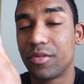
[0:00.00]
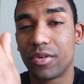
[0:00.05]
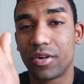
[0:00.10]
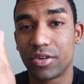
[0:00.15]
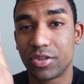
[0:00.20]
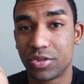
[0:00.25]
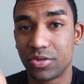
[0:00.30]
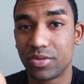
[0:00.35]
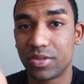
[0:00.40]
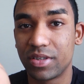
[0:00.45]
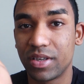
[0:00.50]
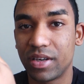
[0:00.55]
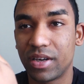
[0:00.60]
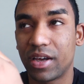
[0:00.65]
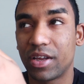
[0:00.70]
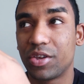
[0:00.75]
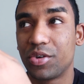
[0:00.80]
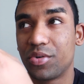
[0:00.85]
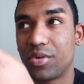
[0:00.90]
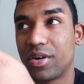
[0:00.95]
you are juicing
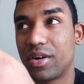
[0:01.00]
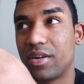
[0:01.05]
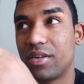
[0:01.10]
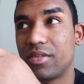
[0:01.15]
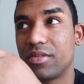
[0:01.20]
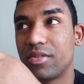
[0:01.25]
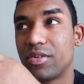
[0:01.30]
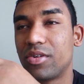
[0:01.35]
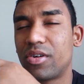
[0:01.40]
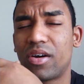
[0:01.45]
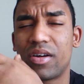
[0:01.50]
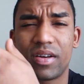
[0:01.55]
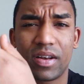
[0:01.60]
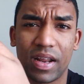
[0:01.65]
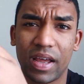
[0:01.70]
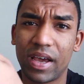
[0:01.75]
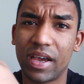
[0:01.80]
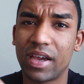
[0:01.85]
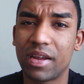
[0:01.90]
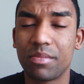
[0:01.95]
and you are not
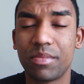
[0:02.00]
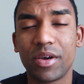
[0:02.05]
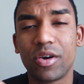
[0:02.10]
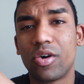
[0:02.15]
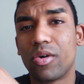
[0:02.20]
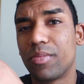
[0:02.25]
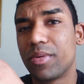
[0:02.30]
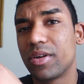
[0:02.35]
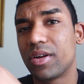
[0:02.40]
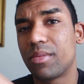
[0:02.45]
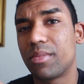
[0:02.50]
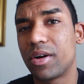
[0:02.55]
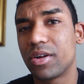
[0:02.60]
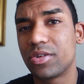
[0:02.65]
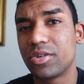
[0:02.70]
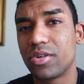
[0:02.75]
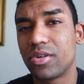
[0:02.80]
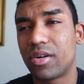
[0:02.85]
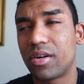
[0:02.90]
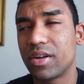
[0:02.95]
lying and being open
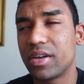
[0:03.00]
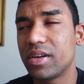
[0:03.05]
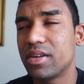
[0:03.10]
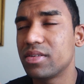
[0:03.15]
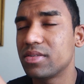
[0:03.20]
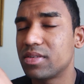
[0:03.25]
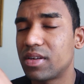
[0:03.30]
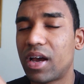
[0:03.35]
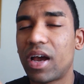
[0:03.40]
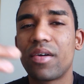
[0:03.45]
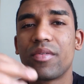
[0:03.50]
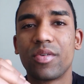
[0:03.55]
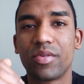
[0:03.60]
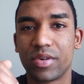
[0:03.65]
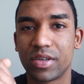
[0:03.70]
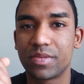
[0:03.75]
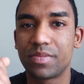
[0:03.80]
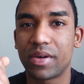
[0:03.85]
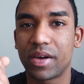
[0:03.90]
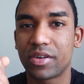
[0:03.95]
about your audience, I will
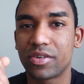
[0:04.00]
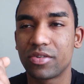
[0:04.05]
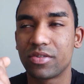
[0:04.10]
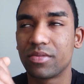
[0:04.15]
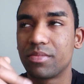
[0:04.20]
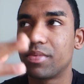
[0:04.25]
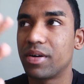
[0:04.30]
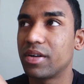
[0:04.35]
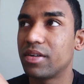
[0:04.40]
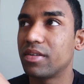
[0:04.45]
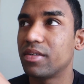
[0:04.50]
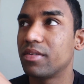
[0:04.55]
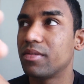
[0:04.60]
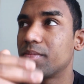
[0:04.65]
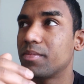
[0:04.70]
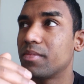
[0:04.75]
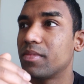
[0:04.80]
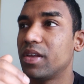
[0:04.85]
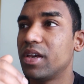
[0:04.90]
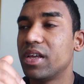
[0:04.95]
respect you. But
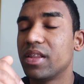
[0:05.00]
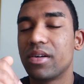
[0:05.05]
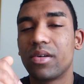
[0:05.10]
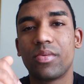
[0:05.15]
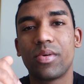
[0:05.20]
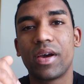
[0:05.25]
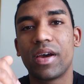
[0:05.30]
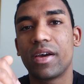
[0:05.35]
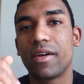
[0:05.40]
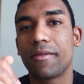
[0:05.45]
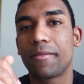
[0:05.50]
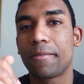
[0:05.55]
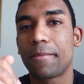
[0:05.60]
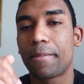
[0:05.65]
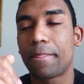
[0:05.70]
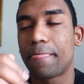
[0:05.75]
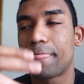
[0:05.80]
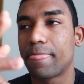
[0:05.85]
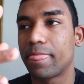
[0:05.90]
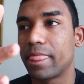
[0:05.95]
either way,
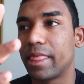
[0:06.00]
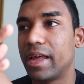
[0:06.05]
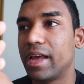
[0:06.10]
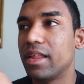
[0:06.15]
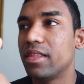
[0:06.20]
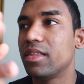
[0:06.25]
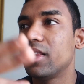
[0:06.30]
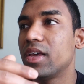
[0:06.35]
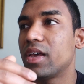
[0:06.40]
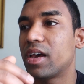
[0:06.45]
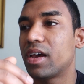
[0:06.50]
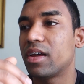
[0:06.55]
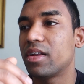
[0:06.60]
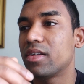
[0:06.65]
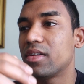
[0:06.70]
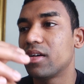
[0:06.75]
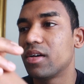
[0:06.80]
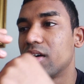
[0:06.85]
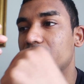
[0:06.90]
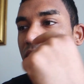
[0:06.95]
in the
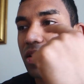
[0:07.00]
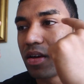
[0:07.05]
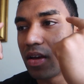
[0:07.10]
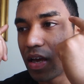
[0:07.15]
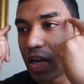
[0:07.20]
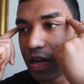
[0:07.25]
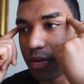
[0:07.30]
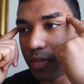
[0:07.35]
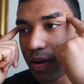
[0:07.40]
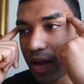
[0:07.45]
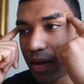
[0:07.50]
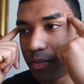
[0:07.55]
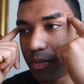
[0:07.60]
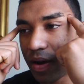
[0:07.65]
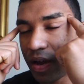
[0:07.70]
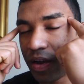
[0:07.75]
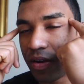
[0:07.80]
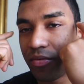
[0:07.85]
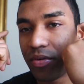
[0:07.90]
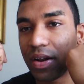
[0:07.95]
end, in my
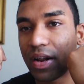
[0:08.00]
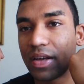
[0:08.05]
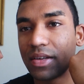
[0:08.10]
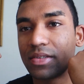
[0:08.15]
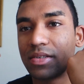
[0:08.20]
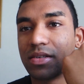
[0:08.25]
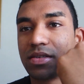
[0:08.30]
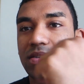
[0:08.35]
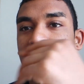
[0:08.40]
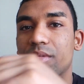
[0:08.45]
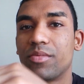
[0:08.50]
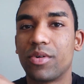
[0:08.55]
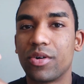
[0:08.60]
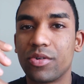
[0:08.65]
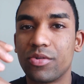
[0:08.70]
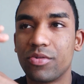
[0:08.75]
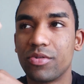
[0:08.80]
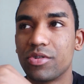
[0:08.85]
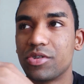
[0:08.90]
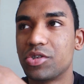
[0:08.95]
mind, when I see
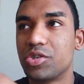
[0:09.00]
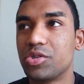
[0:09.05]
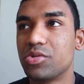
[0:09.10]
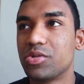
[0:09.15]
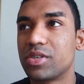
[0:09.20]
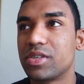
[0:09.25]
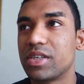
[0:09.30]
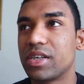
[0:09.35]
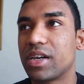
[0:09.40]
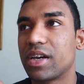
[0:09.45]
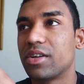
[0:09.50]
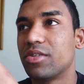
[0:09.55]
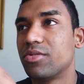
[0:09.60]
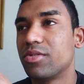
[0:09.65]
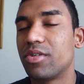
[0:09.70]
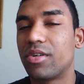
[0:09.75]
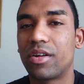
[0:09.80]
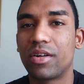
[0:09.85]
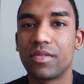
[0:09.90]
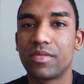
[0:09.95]
someone who is juicing and
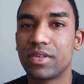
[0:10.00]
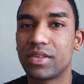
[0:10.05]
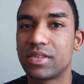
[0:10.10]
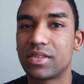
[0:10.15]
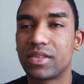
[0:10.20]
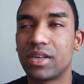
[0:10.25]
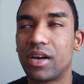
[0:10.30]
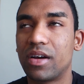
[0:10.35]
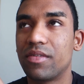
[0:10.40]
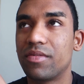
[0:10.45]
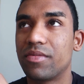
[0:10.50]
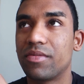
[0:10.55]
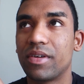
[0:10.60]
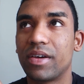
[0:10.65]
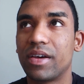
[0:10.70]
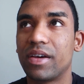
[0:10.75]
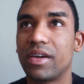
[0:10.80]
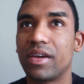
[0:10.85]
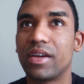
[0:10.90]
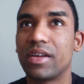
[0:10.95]
doing all of this stuff,
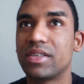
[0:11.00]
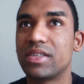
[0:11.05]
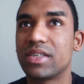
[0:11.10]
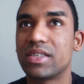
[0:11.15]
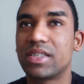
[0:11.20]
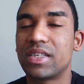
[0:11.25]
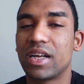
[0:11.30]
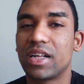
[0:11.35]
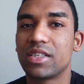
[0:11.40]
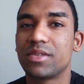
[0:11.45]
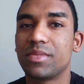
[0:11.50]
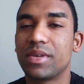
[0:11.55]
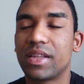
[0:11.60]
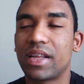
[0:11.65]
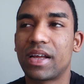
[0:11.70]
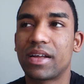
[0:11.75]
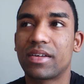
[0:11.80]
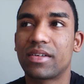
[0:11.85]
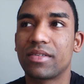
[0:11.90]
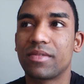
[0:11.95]
it just tells me
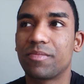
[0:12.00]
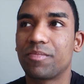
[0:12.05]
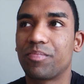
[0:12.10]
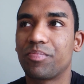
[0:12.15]
that